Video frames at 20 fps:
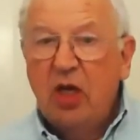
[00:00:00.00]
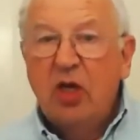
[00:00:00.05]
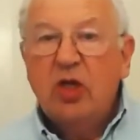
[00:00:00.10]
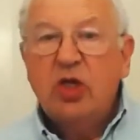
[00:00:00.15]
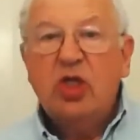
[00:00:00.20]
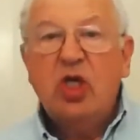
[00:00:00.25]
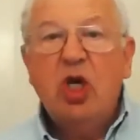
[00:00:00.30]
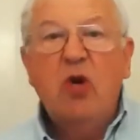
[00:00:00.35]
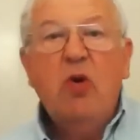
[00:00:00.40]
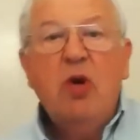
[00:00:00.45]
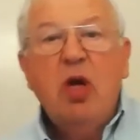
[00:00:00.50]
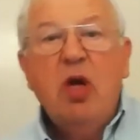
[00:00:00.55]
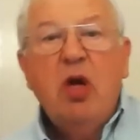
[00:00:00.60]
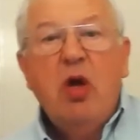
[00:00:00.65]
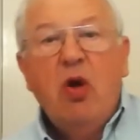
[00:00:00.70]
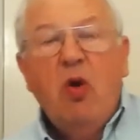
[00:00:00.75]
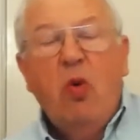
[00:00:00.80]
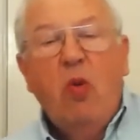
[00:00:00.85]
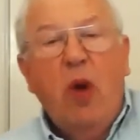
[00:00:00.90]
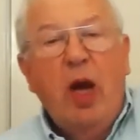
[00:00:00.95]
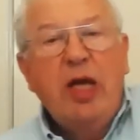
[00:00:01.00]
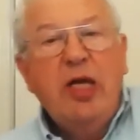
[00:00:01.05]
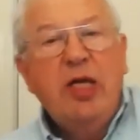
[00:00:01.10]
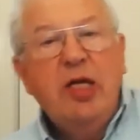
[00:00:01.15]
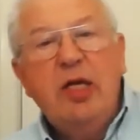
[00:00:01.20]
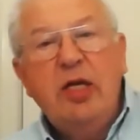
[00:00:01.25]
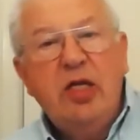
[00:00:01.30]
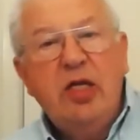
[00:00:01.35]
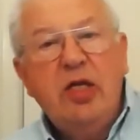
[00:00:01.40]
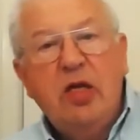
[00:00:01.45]
So
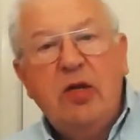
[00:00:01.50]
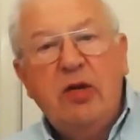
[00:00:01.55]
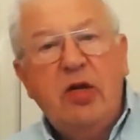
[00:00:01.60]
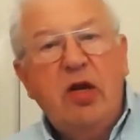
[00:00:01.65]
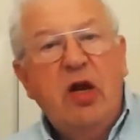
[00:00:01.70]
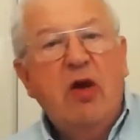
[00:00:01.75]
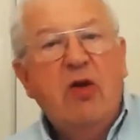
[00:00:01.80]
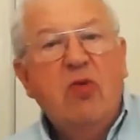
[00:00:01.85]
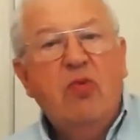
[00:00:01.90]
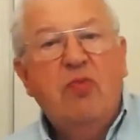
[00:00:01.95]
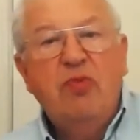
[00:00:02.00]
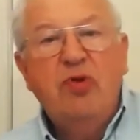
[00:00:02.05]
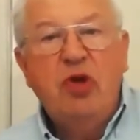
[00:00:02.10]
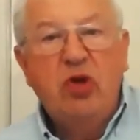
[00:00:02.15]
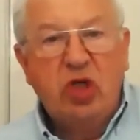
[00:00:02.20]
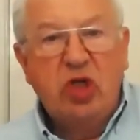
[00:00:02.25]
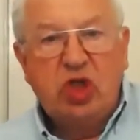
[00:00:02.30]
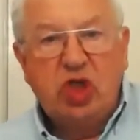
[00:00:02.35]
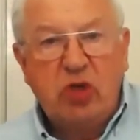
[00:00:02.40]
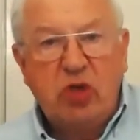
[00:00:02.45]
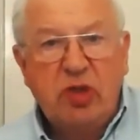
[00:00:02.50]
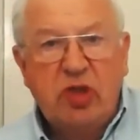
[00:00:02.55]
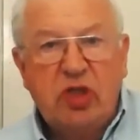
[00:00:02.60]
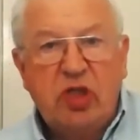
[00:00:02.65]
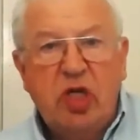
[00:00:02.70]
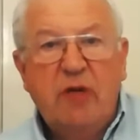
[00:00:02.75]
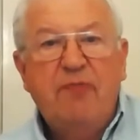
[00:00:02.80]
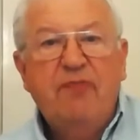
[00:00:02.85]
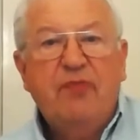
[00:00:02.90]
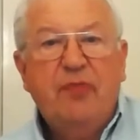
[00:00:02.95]
when, you know, new
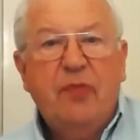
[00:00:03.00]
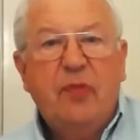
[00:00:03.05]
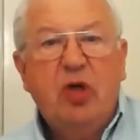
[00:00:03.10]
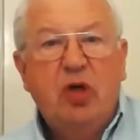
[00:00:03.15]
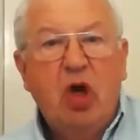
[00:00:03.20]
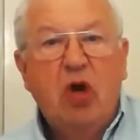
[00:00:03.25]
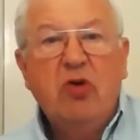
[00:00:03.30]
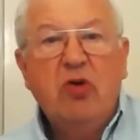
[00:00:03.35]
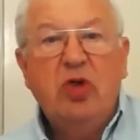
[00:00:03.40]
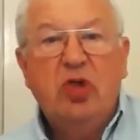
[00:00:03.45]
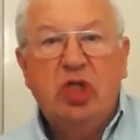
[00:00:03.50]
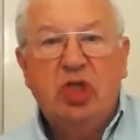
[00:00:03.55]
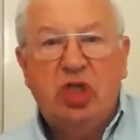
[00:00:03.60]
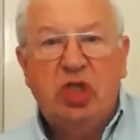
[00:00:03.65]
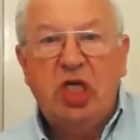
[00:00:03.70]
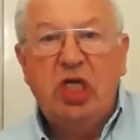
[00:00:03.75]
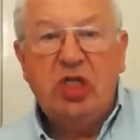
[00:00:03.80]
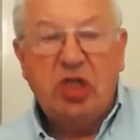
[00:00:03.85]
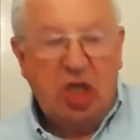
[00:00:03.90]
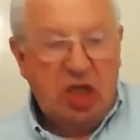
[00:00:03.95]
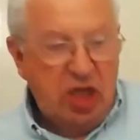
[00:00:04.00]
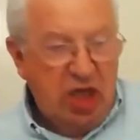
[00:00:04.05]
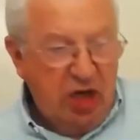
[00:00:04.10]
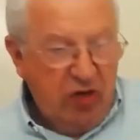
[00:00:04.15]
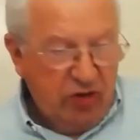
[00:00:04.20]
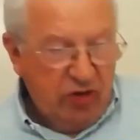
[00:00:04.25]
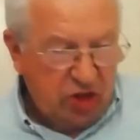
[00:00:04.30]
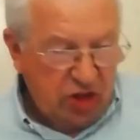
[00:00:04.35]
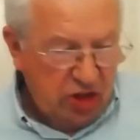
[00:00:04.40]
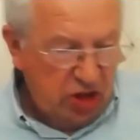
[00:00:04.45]
distributor goes to seize their
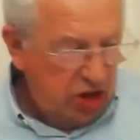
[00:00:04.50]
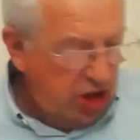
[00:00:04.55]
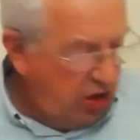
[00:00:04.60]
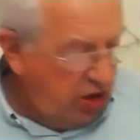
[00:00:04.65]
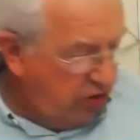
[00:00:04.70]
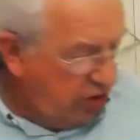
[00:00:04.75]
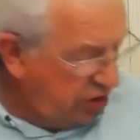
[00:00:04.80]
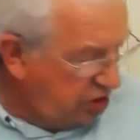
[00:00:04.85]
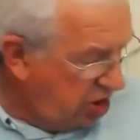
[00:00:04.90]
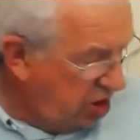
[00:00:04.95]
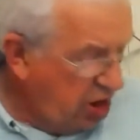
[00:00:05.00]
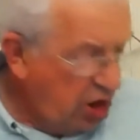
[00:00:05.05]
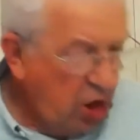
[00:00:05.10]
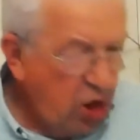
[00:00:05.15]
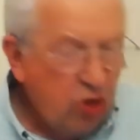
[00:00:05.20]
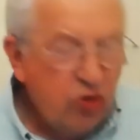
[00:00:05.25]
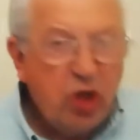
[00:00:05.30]
nearest and dearest,